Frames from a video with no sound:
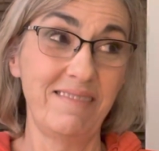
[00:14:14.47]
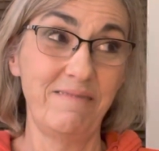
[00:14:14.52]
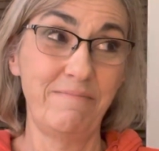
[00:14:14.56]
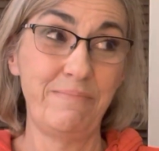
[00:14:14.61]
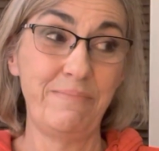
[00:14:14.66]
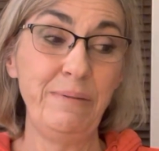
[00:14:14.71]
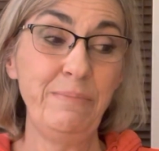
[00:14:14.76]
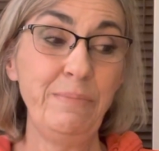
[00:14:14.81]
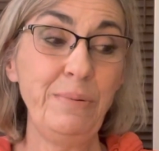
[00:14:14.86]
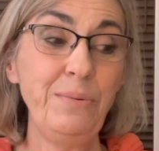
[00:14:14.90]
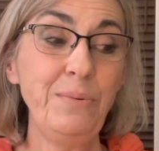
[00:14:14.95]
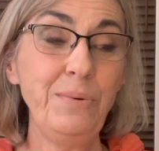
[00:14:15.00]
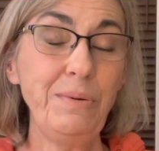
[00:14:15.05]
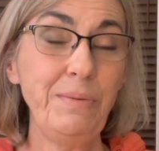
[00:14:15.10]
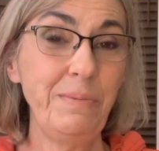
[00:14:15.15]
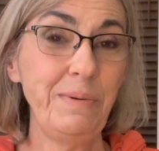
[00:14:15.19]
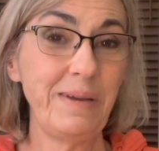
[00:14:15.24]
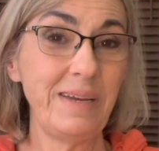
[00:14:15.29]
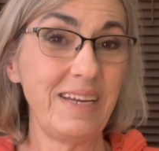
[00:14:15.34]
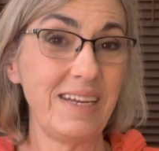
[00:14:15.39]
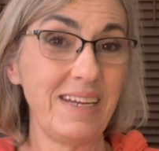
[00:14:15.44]
will
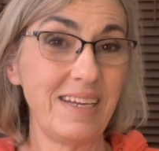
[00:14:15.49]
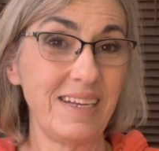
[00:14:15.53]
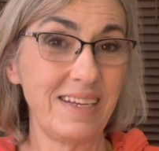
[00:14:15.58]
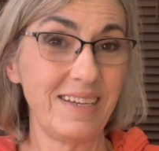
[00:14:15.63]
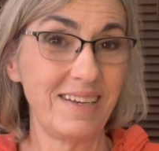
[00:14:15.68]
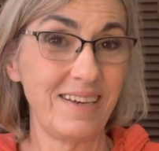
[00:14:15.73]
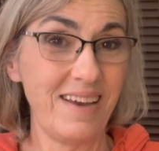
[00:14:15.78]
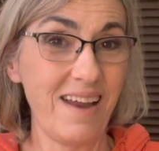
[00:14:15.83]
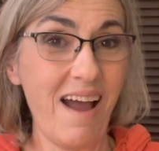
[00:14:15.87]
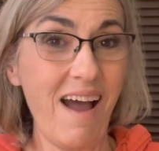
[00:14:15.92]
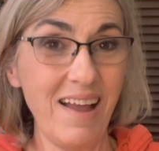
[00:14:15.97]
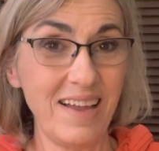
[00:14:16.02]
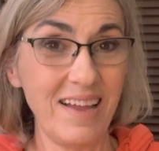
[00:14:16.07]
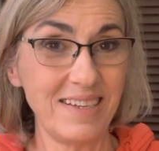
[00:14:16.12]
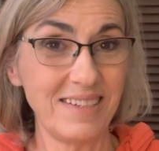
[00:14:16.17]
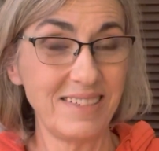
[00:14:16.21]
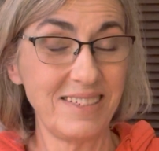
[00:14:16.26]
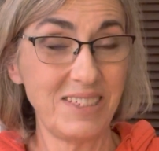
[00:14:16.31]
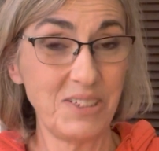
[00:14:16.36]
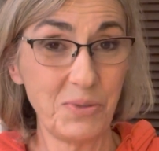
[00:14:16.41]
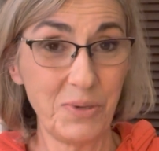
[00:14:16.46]
be
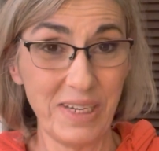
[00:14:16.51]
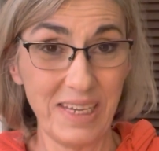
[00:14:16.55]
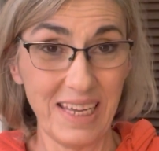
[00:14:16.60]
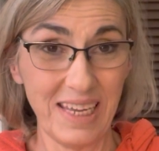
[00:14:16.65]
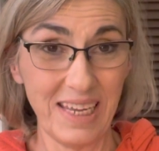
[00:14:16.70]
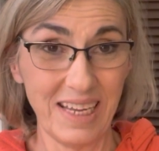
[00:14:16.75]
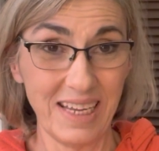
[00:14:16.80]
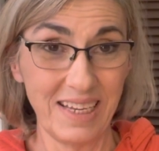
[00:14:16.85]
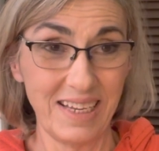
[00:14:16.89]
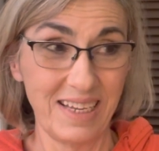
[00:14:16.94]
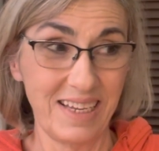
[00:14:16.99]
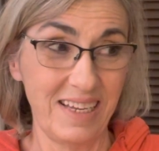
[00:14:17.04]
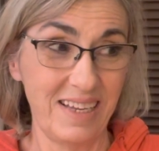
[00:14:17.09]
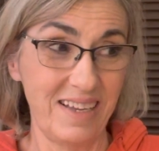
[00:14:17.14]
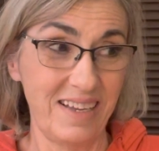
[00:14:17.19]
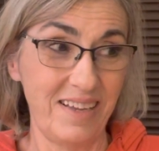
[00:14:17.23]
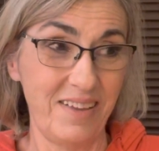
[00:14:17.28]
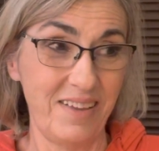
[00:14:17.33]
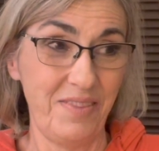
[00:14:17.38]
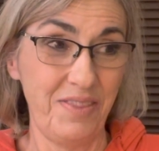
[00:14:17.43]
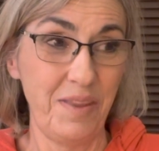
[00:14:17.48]
not doing
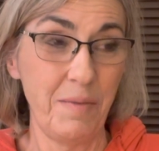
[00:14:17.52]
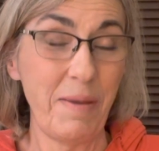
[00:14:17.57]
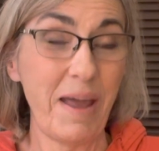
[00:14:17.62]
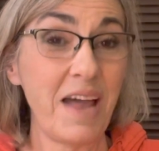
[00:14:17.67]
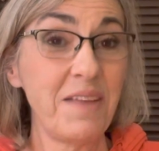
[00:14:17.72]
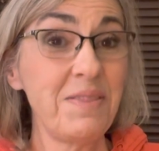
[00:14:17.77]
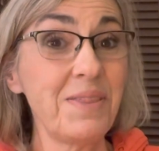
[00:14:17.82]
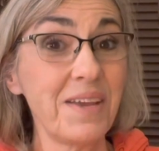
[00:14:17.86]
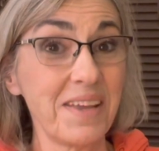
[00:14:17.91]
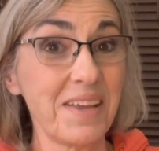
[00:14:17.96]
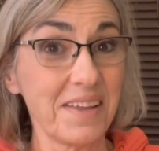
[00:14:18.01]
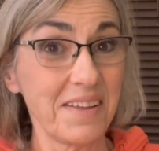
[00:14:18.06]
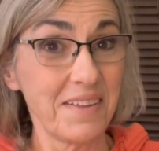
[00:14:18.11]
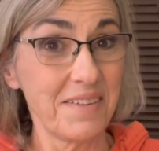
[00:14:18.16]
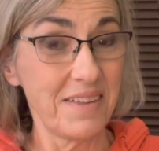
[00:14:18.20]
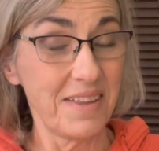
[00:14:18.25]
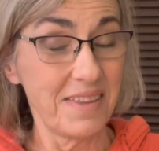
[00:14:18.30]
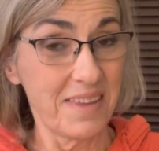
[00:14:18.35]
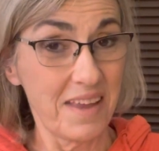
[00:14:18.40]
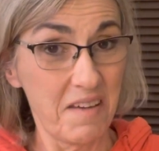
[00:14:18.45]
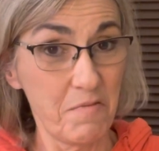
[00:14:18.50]
the bad things
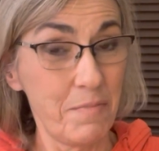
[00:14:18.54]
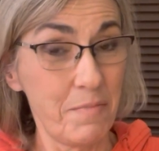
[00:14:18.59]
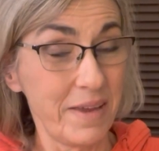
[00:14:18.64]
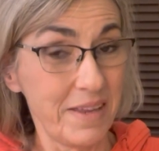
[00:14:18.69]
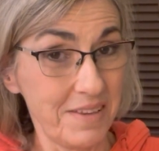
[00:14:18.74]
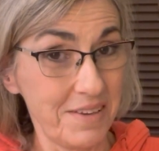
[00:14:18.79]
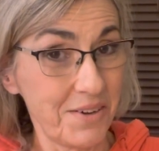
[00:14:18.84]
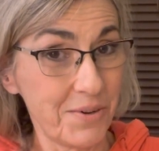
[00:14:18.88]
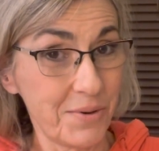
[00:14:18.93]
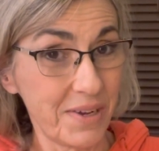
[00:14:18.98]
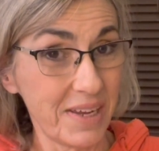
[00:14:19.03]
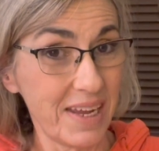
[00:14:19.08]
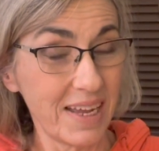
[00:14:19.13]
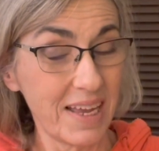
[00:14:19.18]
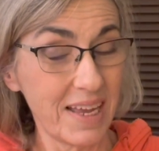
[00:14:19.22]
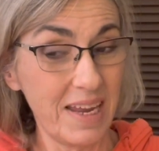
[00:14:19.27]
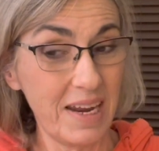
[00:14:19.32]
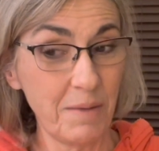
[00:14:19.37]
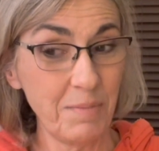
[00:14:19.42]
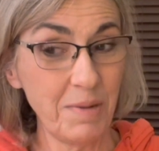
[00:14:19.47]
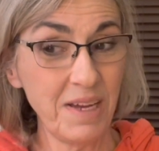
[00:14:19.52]
that they've been doing.
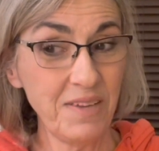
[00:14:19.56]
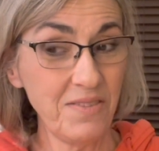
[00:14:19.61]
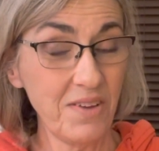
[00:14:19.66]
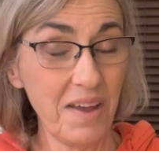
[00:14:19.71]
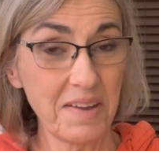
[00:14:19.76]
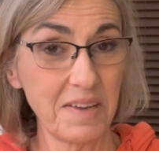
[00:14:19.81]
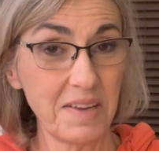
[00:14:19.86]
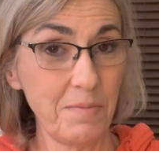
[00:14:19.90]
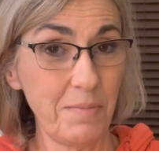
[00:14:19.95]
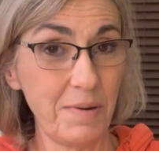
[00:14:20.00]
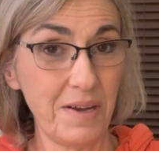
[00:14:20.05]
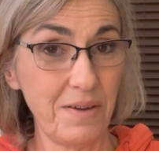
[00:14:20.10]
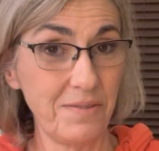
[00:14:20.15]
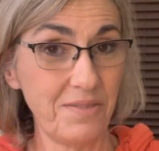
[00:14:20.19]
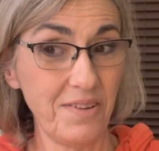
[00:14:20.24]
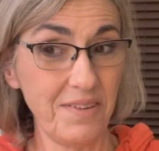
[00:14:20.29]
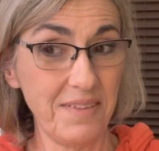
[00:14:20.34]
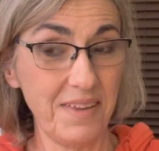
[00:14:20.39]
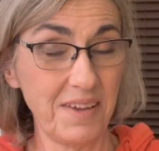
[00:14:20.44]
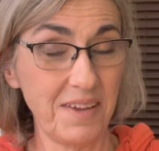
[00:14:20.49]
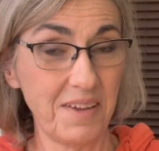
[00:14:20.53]
And I'm not talking about
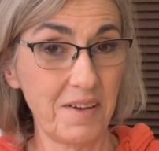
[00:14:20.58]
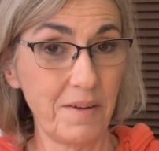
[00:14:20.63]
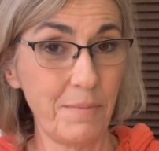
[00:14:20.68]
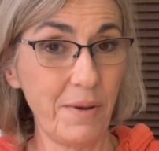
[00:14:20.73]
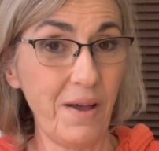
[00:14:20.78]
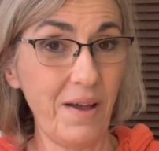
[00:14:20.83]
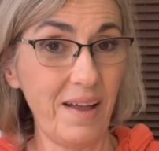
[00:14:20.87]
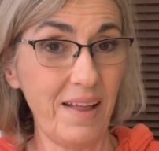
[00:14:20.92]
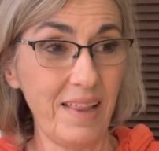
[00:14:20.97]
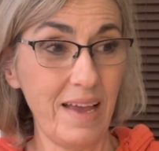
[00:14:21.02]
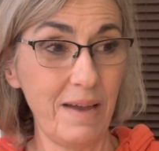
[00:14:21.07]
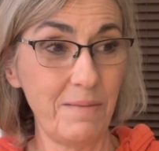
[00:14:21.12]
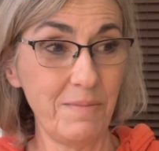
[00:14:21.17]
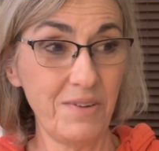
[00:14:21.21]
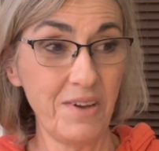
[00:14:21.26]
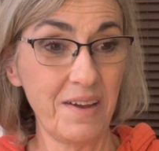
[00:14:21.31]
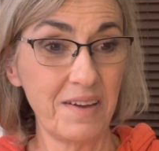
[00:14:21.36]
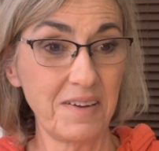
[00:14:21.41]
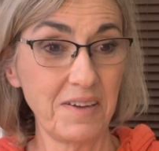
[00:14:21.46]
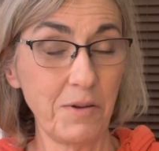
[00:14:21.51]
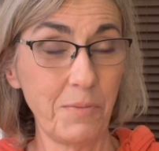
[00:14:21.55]
just the cabal. I'm
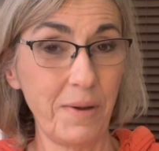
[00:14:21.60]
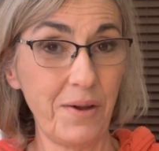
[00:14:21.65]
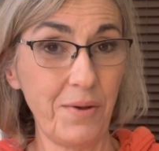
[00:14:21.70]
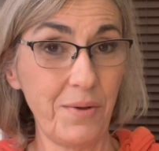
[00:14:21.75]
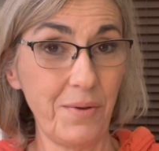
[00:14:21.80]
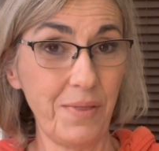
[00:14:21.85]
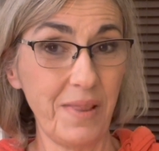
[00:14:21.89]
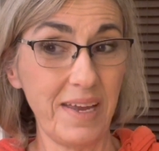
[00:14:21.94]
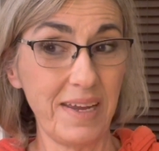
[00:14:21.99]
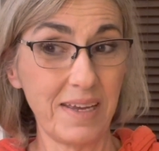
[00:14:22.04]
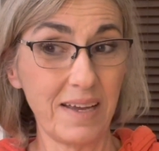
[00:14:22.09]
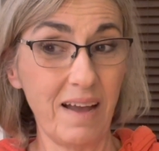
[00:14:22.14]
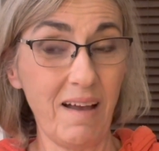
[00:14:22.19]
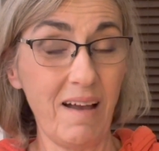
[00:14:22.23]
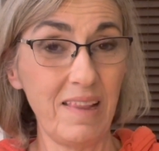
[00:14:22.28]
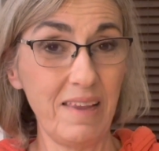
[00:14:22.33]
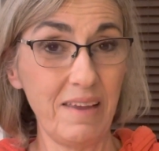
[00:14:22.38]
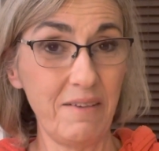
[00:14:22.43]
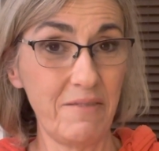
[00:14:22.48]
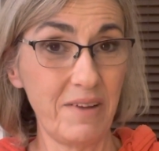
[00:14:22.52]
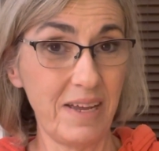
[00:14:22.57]
talking about like
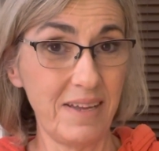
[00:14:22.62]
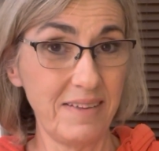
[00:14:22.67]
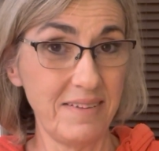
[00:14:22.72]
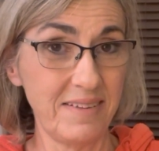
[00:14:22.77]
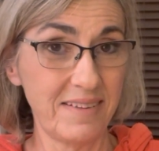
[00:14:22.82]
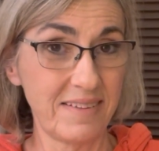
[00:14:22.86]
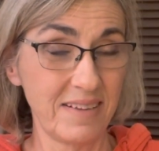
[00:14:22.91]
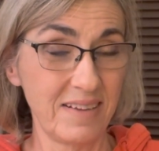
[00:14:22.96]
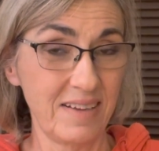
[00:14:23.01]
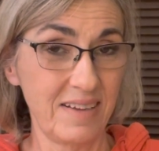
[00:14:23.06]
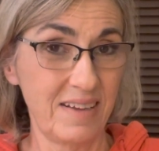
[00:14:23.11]
all of us.